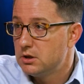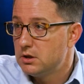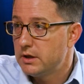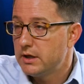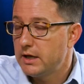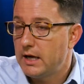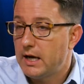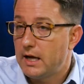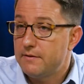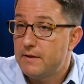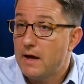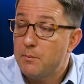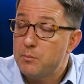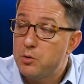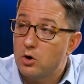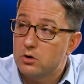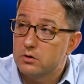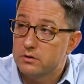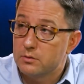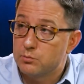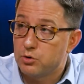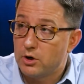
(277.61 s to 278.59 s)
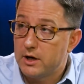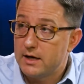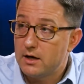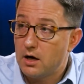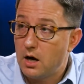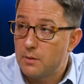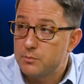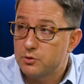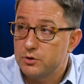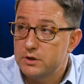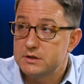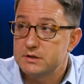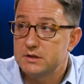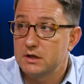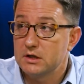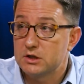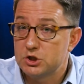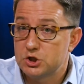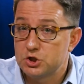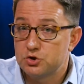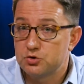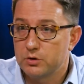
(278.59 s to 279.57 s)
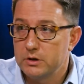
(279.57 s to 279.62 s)
And that part of the brain operates
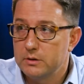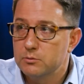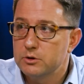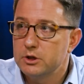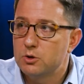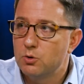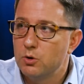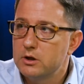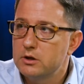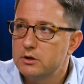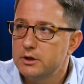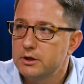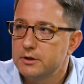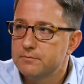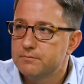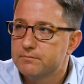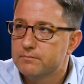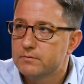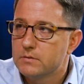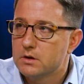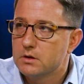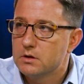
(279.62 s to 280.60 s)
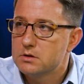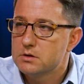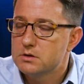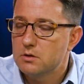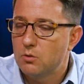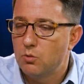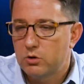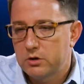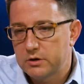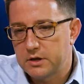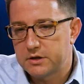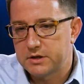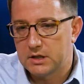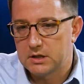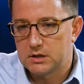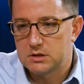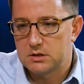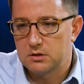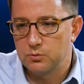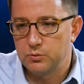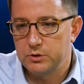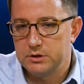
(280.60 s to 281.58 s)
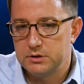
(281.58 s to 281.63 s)
extremely quickly. So one of the things
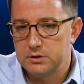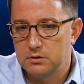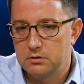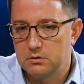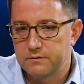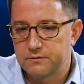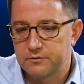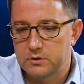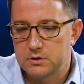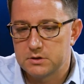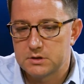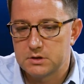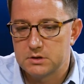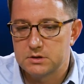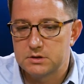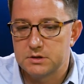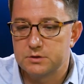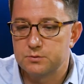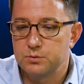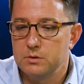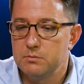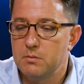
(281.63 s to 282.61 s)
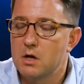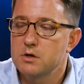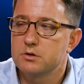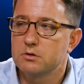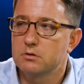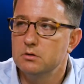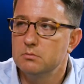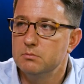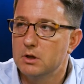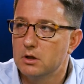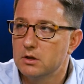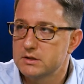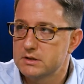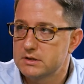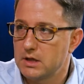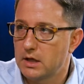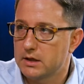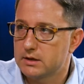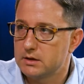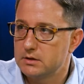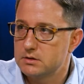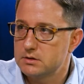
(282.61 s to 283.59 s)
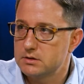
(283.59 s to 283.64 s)
that we do, for instance, is we measure in
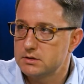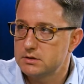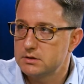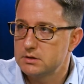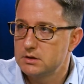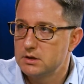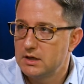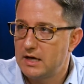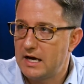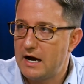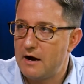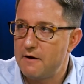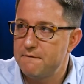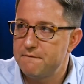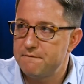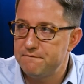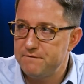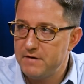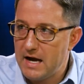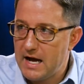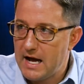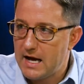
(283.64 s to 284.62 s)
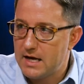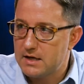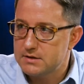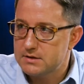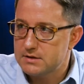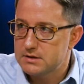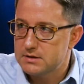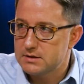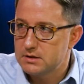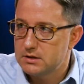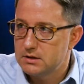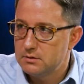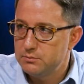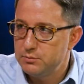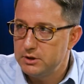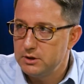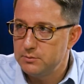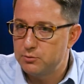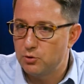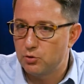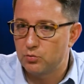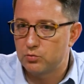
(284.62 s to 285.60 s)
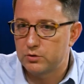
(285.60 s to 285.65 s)
milliseconds how fast
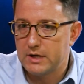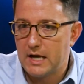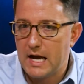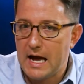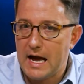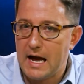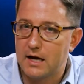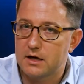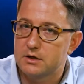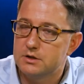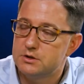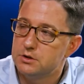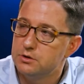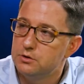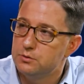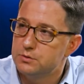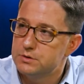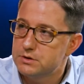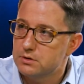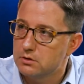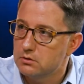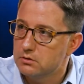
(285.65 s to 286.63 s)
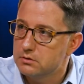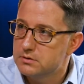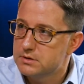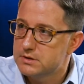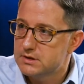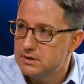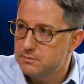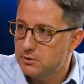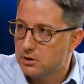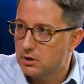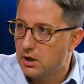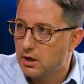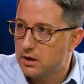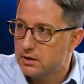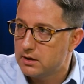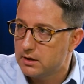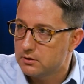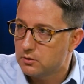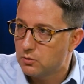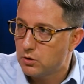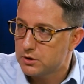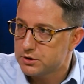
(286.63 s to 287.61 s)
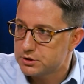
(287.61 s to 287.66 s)
people react to certain stimuli and
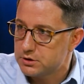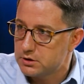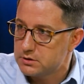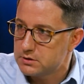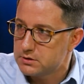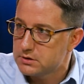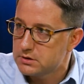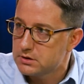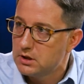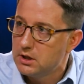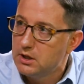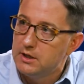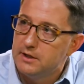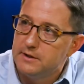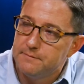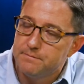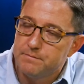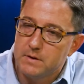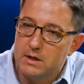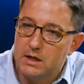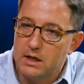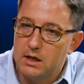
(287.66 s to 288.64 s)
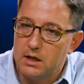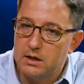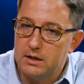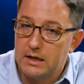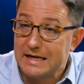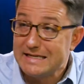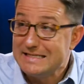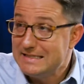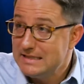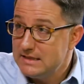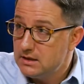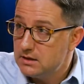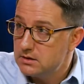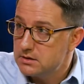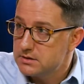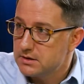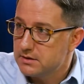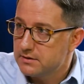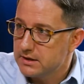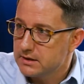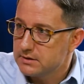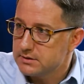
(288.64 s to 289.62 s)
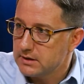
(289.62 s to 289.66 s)
questions and ideas
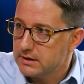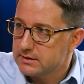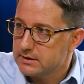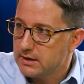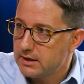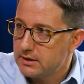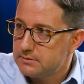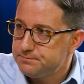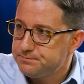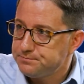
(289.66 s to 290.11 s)
and things like that.